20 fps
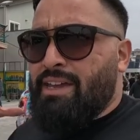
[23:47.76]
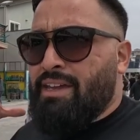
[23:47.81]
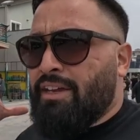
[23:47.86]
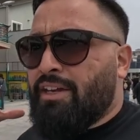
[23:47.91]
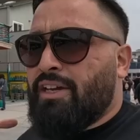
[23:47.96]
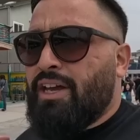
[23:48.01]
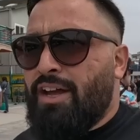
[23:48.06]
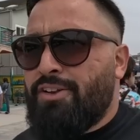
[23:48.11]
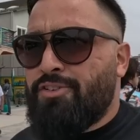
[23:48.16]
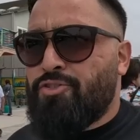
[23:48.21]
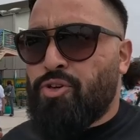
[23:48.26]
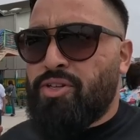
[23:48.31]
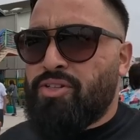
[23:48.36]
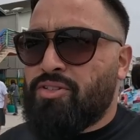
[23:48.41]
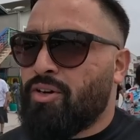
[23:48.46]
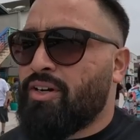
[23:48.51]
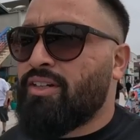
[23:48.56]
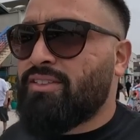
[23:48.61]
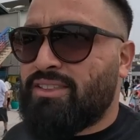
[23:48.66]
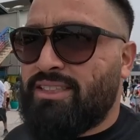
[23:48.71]
in
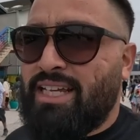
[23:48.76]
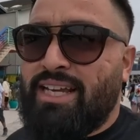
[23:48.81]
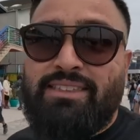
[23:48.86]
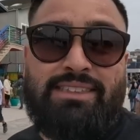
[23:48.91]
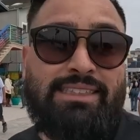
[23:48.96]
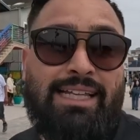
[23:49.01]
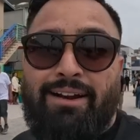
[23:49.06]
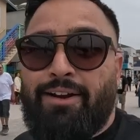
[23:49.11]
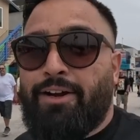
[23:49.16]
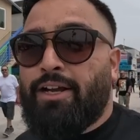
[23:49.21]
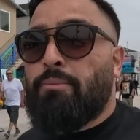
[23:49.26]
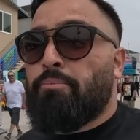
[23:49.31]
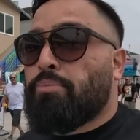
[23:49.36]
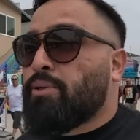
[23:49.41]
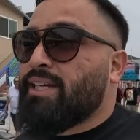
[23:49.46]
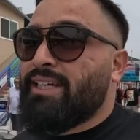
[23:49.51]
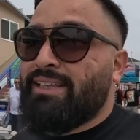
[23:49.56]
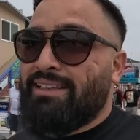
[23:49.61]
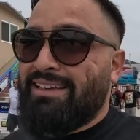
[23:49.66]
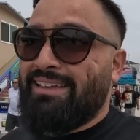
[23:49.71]
countries or in states that are
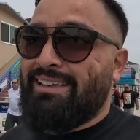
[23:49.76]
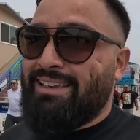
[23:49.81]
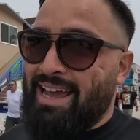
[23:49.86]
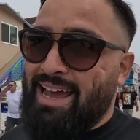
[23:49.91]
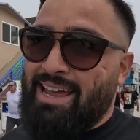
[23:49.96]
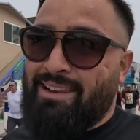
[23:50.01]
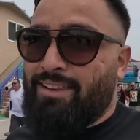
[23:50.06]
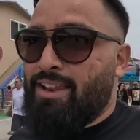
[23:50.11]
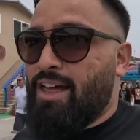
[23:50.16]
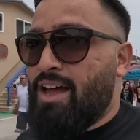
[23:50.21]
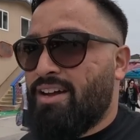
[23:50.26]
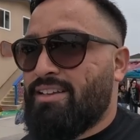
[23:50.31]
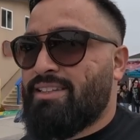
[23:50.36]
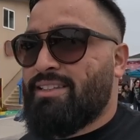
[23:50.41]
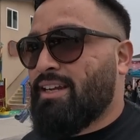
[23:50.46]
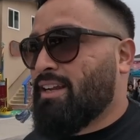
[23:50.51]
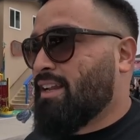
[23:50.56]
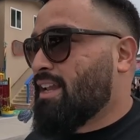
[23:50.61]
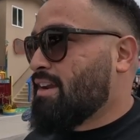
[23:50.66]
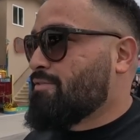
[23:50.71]
completely
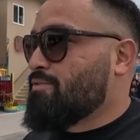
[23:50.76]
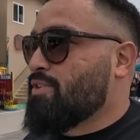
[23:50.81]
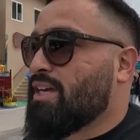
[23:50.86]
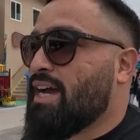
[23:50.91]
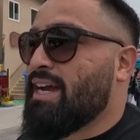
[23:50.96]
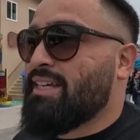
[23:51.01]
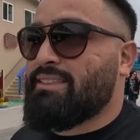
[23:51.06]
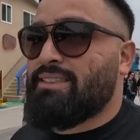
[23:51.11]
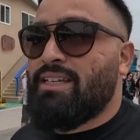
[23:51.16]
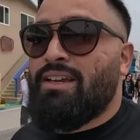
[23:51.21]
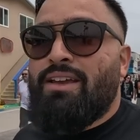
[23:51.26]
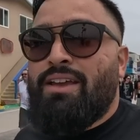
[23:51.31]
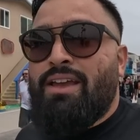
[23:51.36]
landlocked, and a lot of you guys,